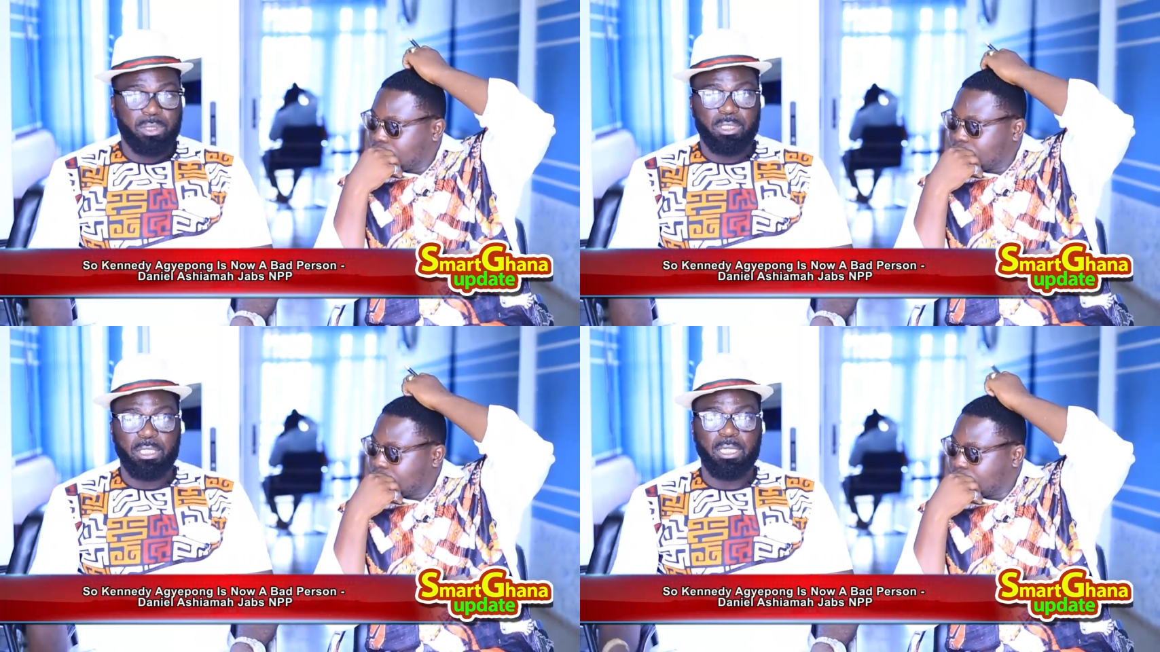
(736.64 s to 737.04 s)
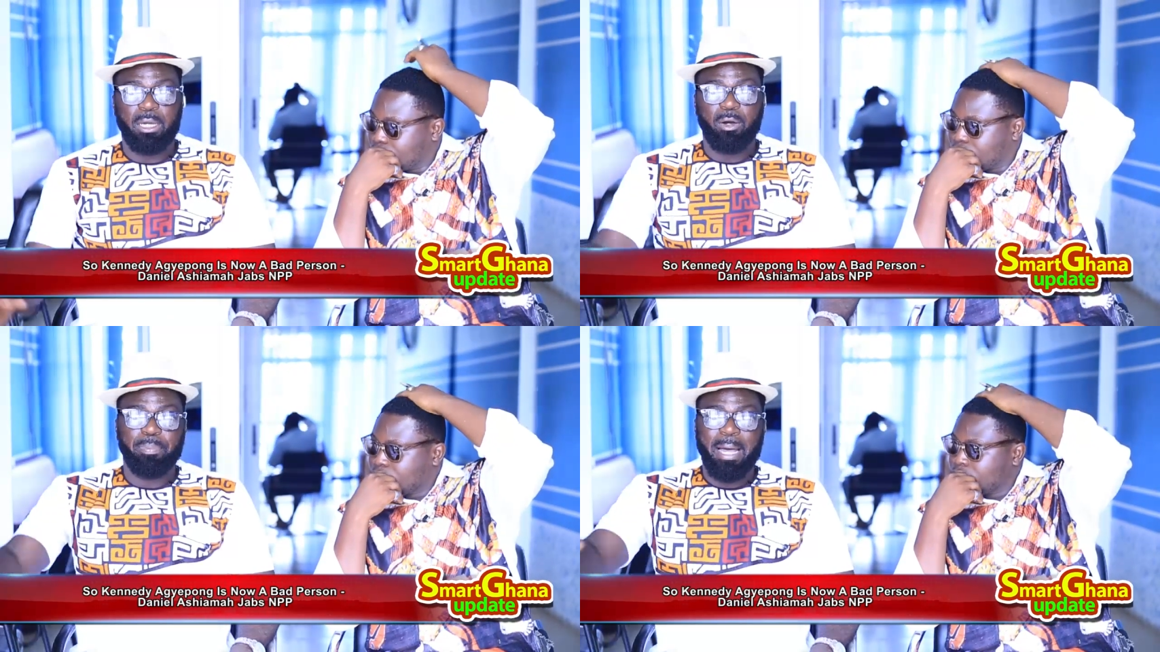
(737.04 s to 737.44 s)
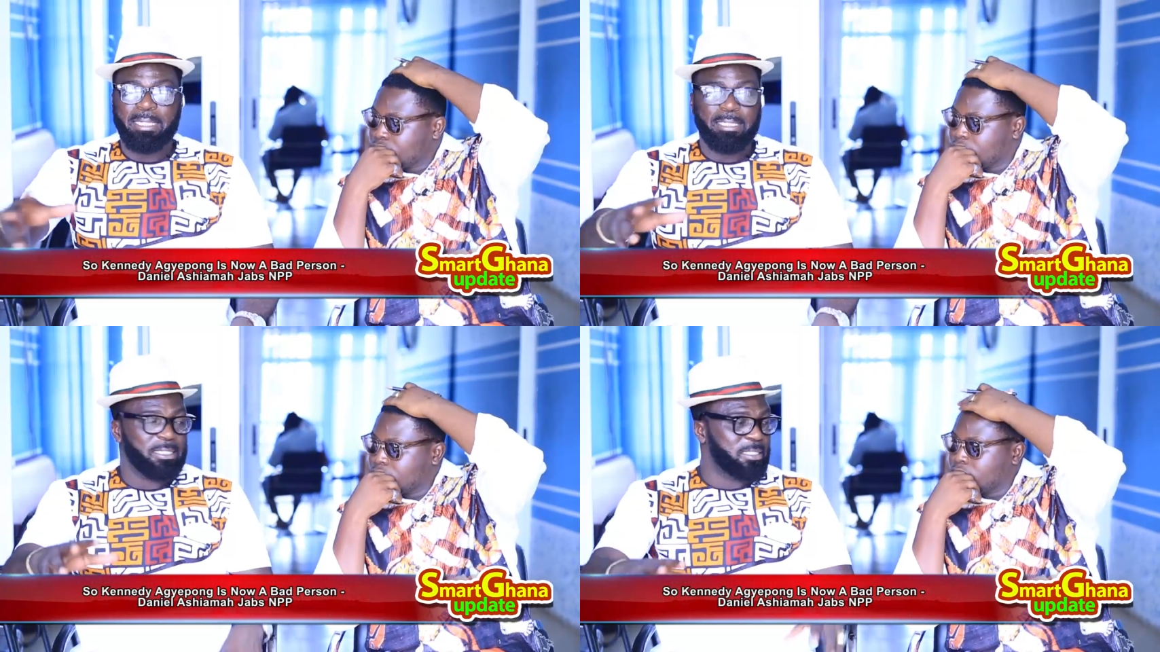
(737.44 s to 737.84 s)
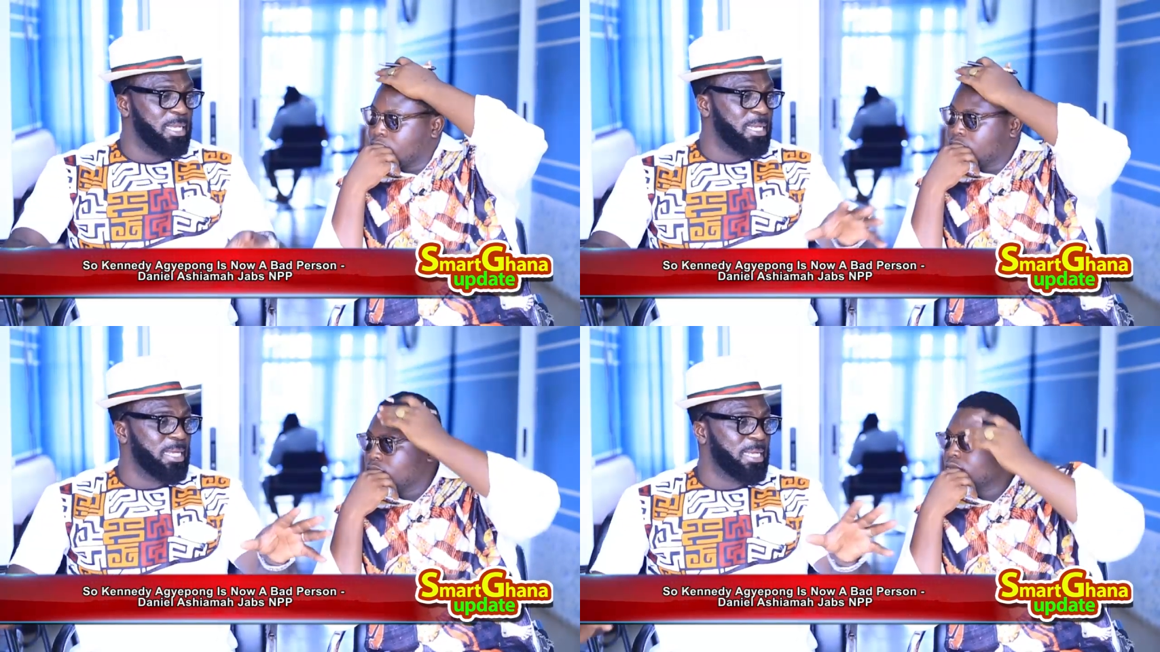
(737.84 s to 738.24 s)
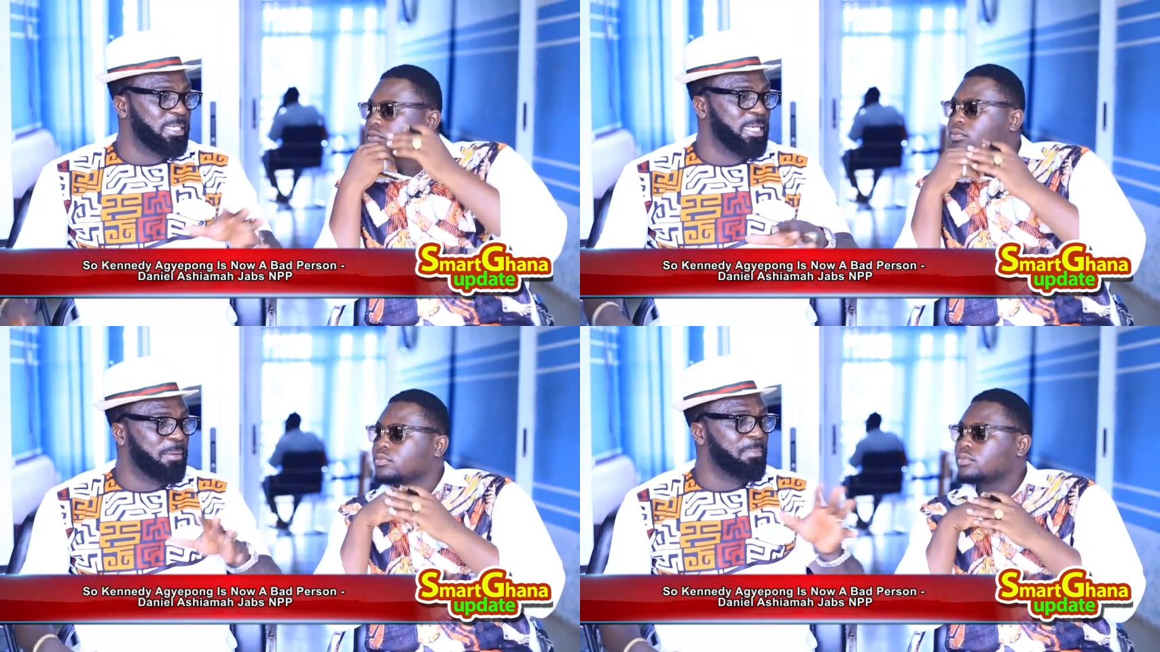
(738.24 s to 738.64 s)
Speaker 1: Ti o parties na de ade
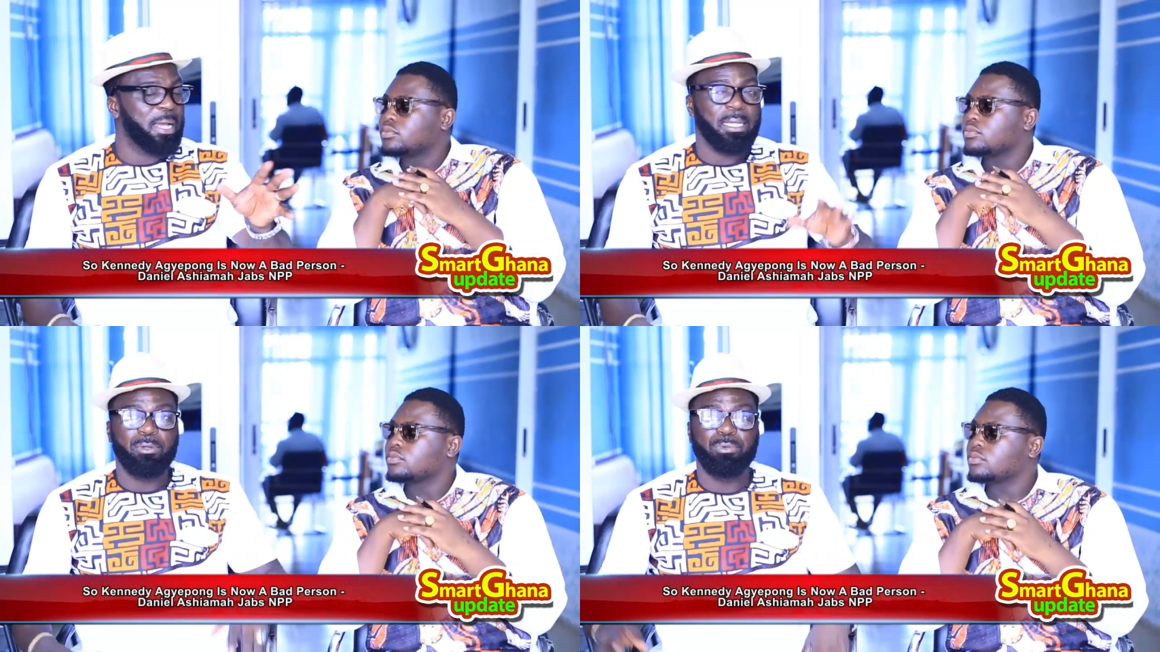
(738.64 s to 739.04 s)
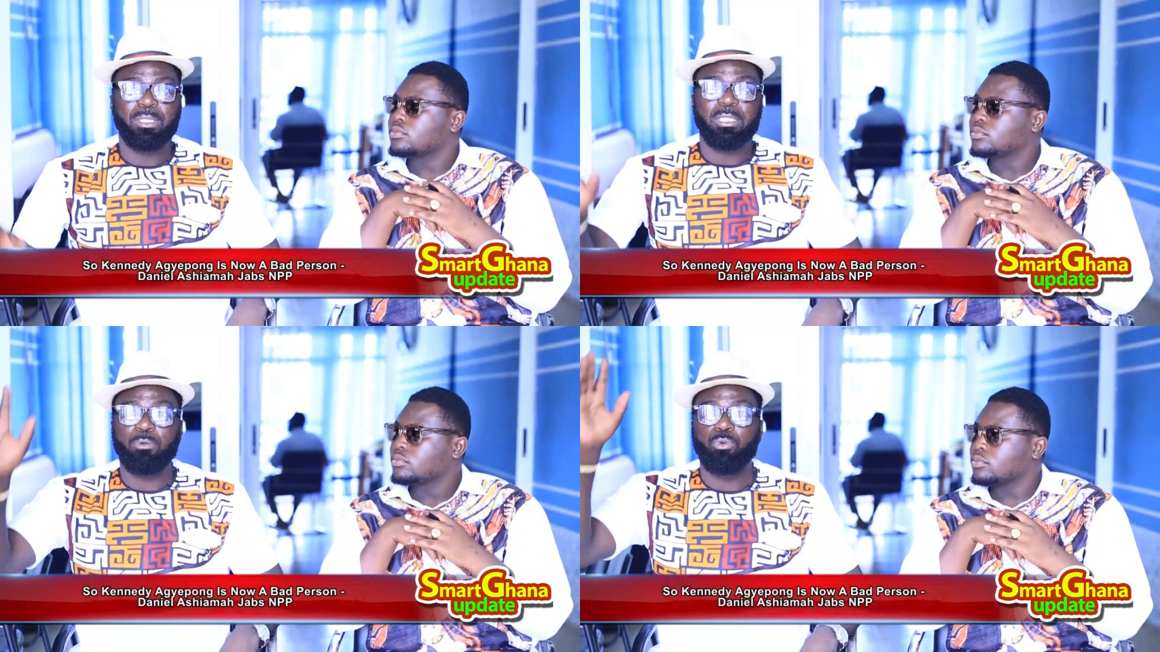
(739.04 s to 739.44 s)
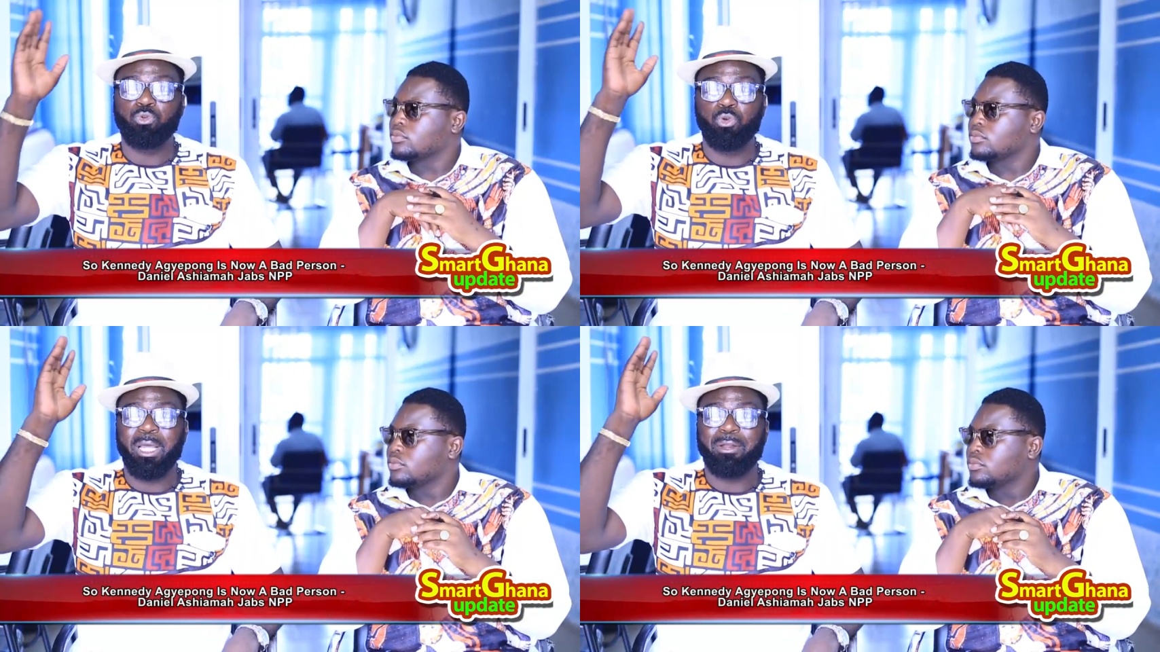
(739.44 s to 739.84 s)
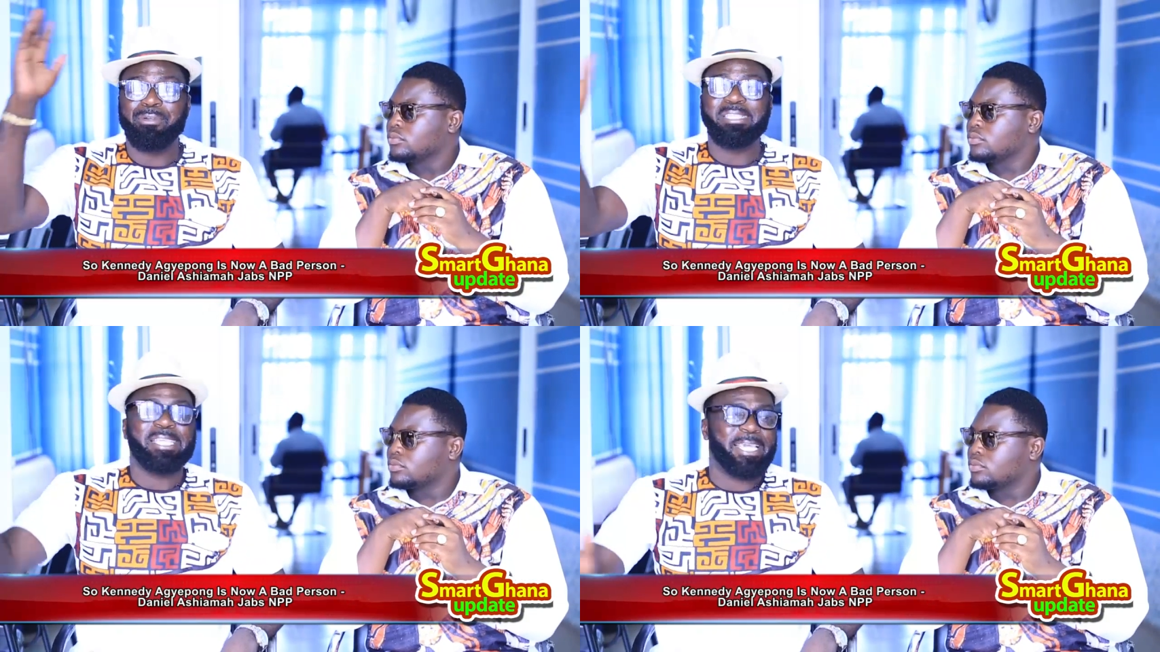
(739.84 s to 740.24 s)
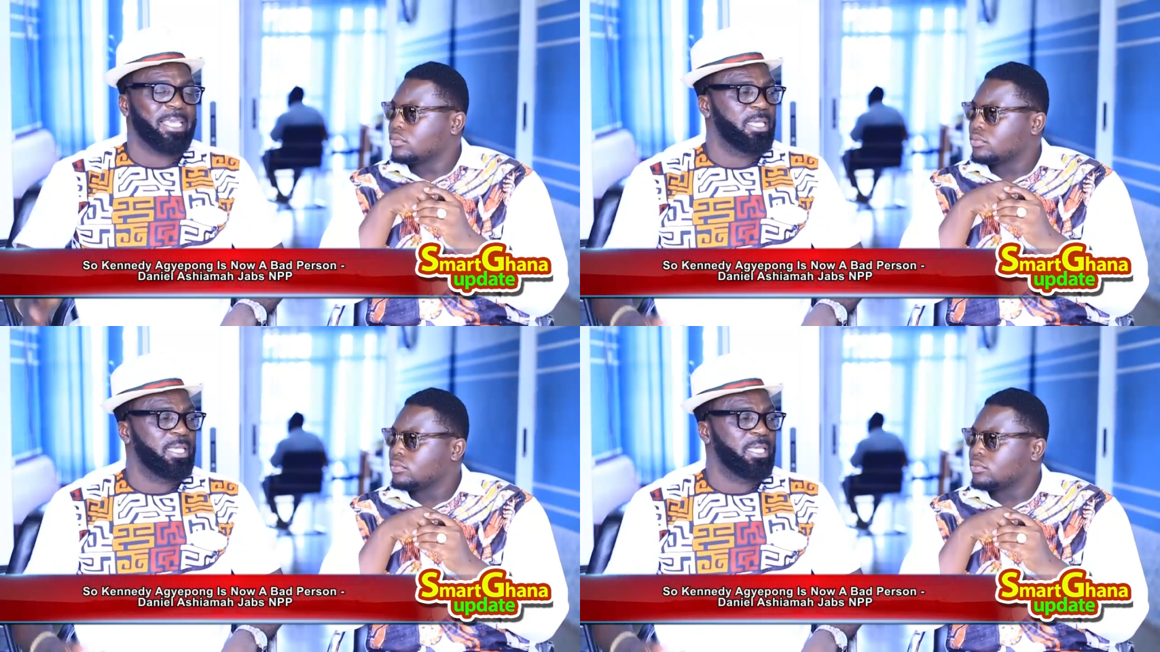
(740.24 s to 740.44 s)
ne aba. We take we took a risk.